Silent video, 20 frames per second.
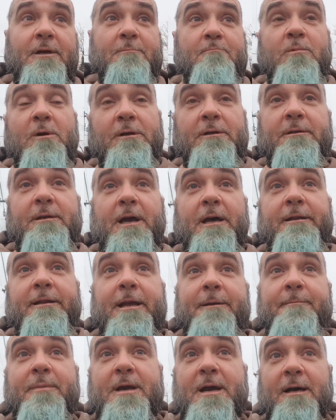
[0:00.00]
well, it got
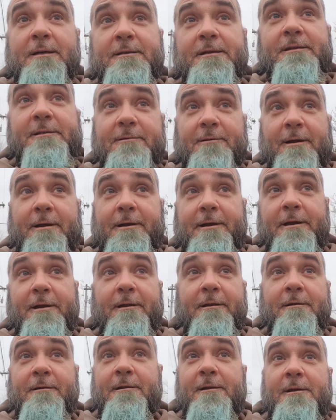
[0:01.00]
named because it's right
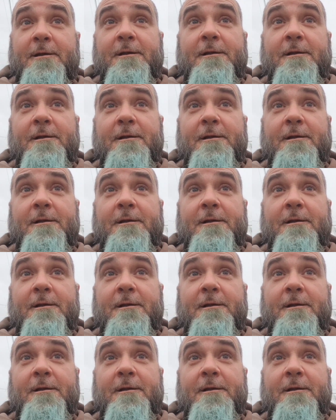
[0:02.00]
here